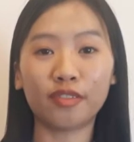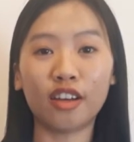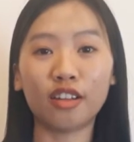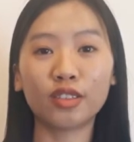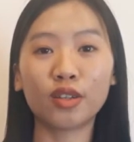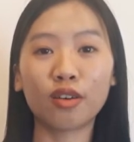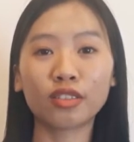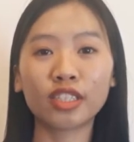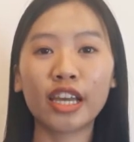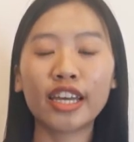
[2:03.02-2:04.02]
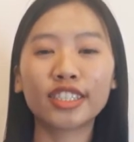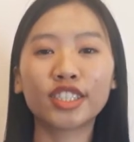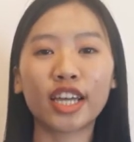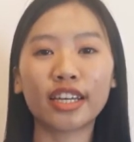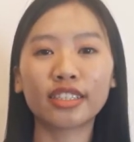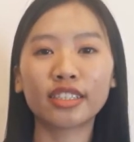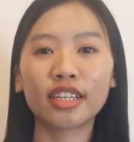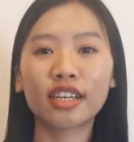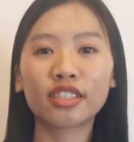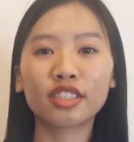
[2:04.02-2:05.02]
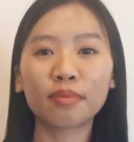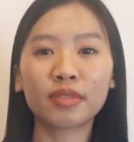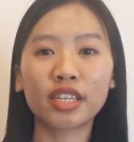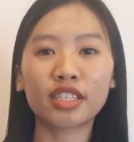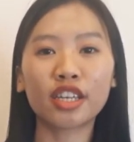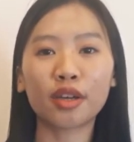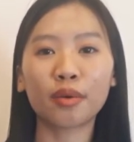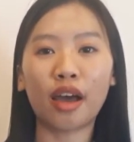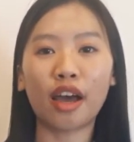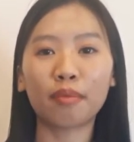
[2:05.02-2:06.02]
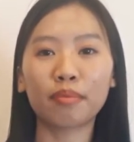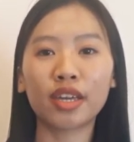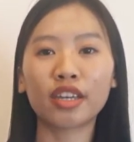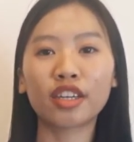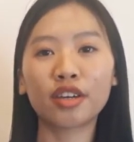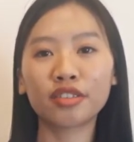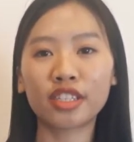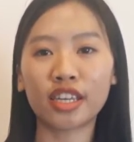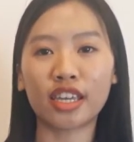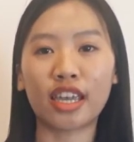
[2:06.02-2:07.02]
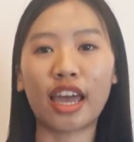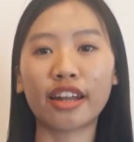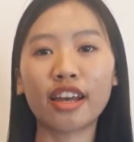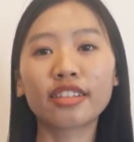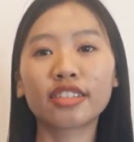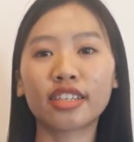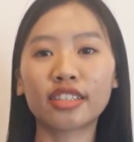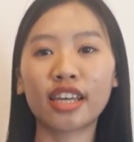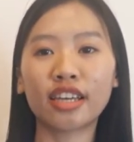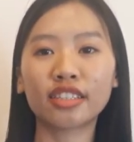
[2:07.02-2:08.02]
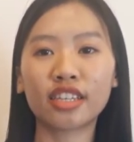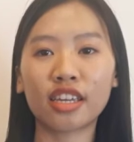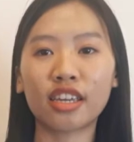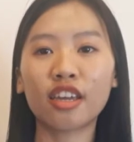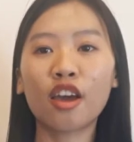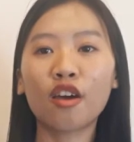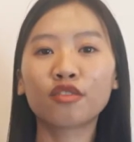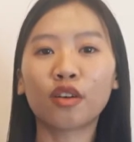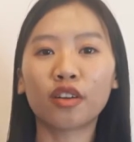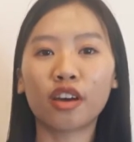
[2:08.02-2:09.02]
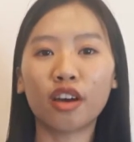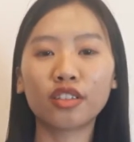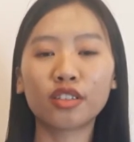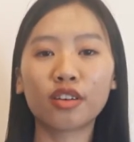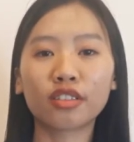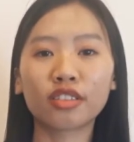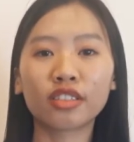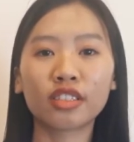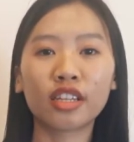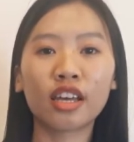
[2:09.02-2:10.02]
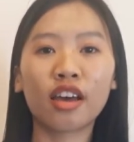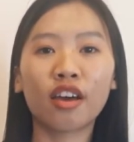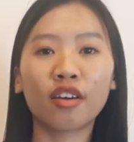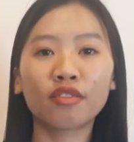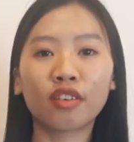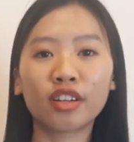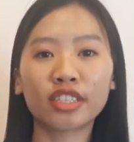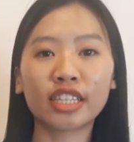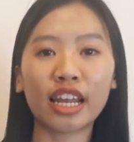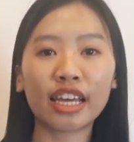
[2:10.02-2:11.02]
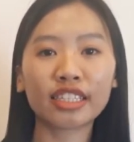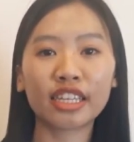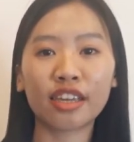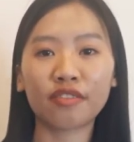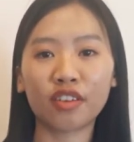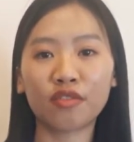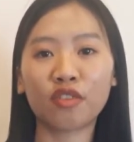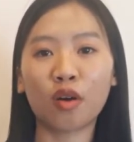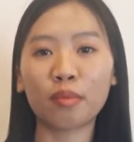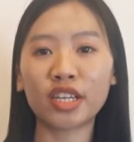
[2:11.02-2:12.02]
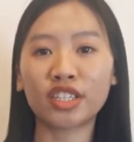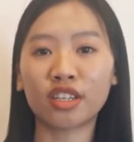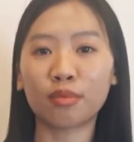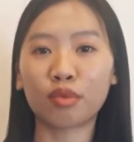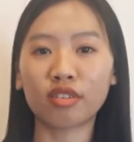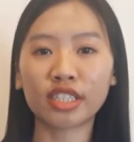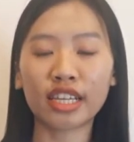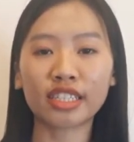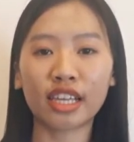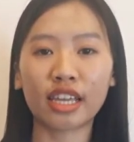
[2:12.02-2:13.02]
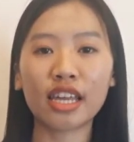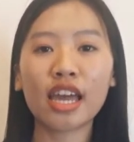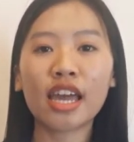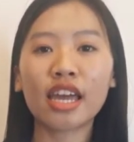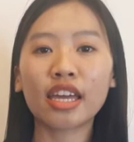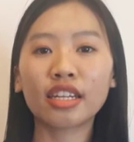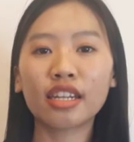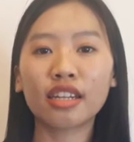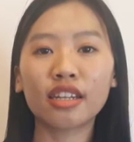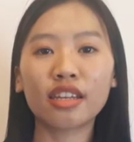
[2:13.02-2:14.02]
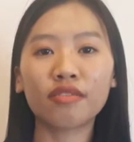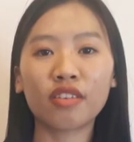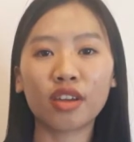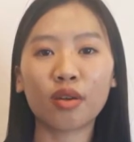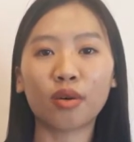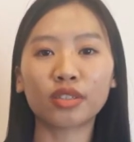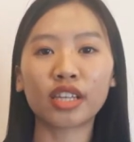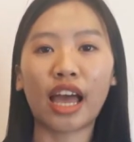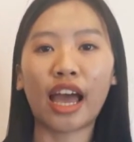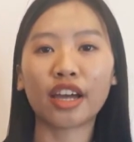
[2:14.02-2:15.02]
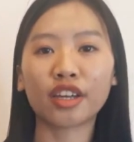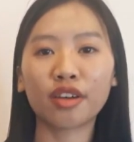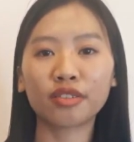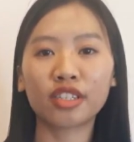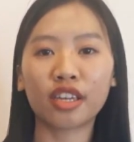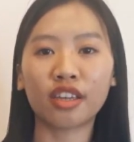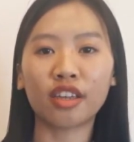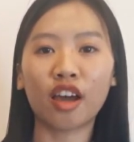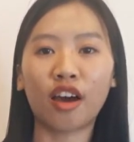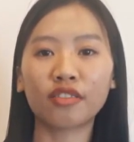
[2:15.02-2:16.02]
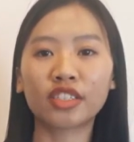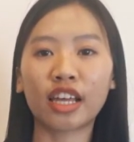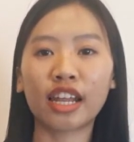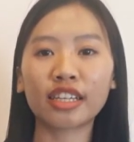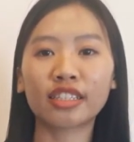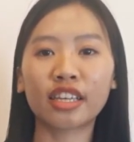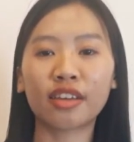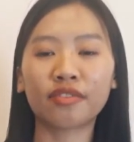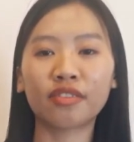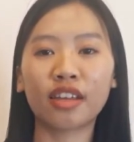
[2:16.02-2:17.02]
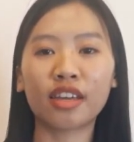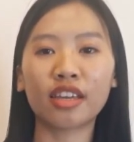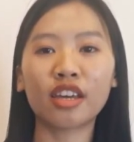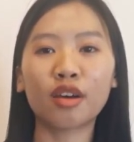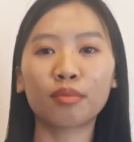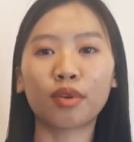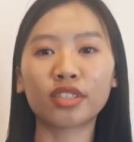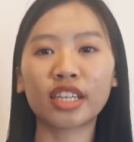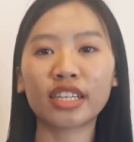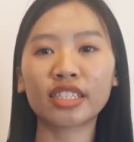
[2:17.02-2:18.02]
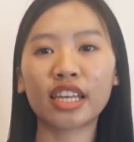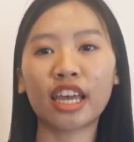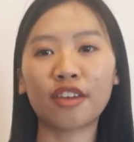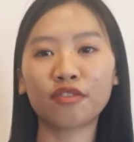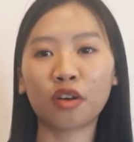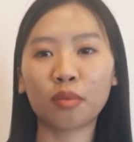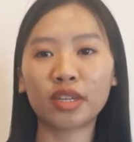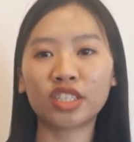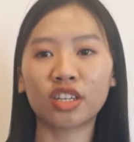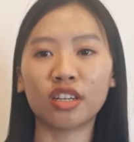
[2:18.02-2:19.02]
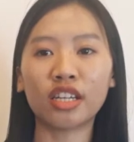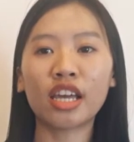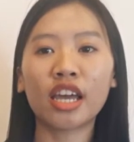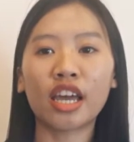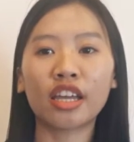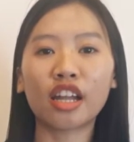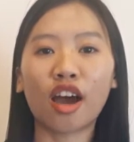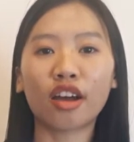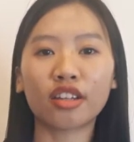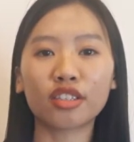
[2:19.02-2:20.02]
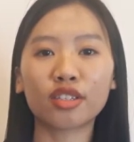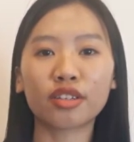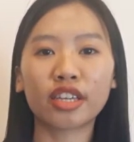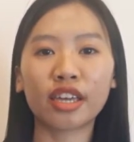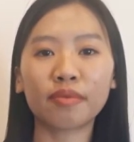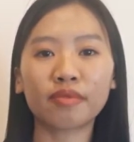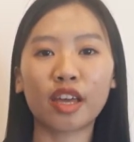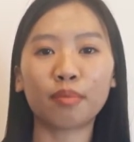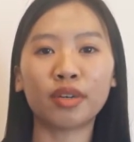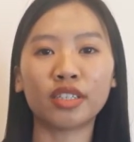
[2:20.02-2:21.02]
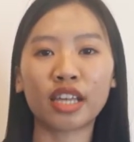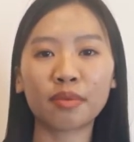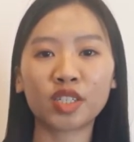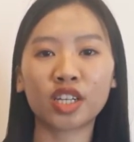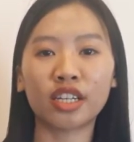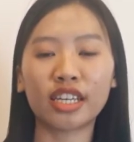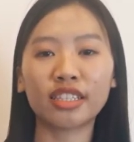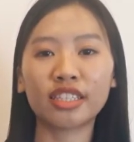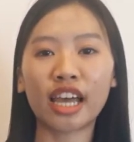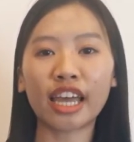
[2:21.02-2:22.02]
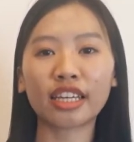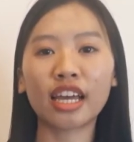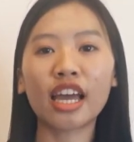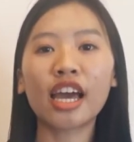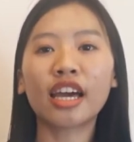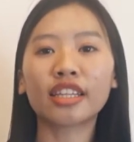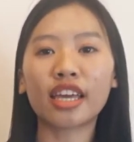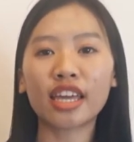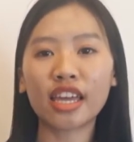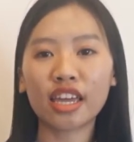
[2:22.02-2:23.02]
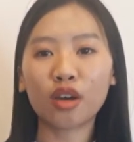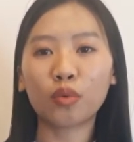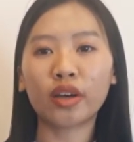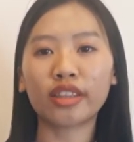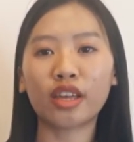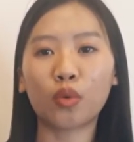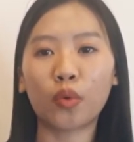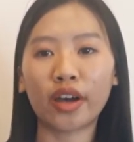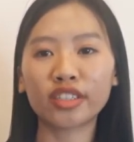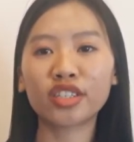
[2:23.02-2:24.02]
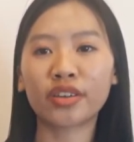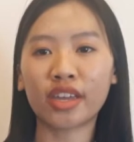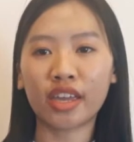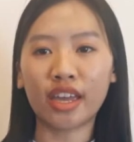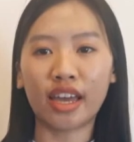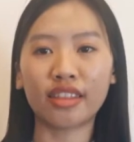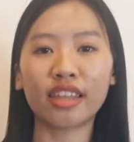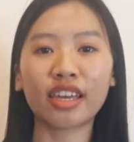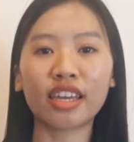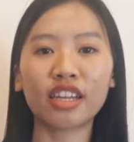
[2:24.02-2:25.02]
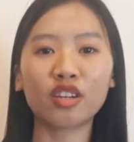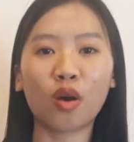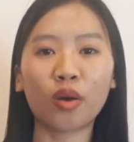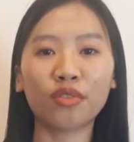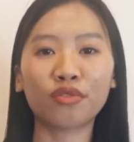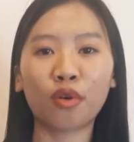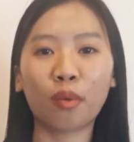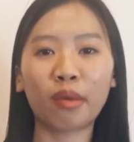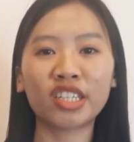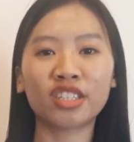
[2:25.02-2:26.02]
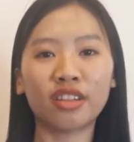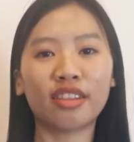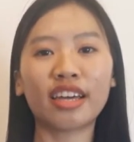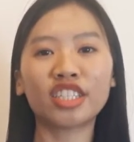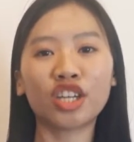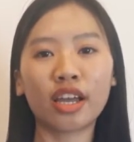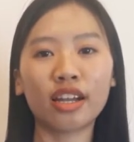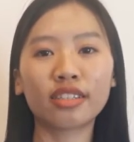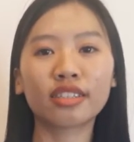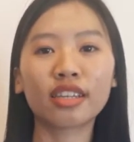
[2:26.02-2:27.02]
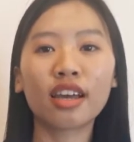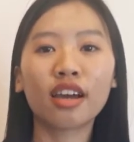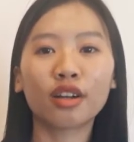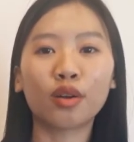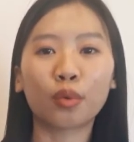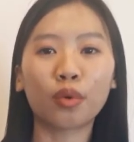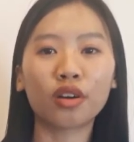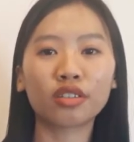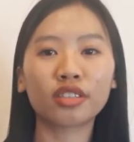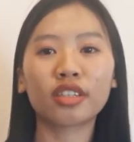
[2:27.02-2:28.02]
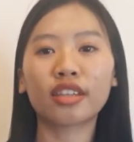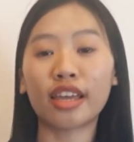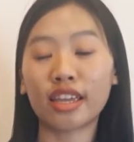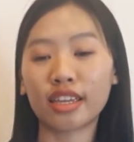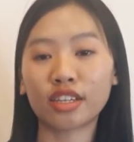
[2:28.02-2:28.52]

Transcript: the unknown, change substitute ambiguity and uncertainty for the unknown. For the selective information processing, individuals are guilty of selectively processing information in order to keep their perception intact. They hear what they want to hear and they ignore information that challenges the world they